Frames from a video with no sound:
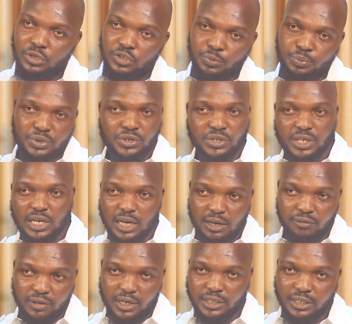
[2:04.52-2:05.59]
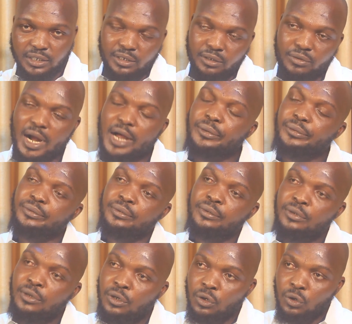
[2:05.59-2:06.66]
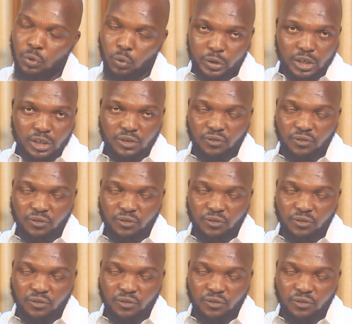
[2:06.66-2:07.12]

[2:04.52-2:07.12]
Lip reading: is busy gallivanting around, looking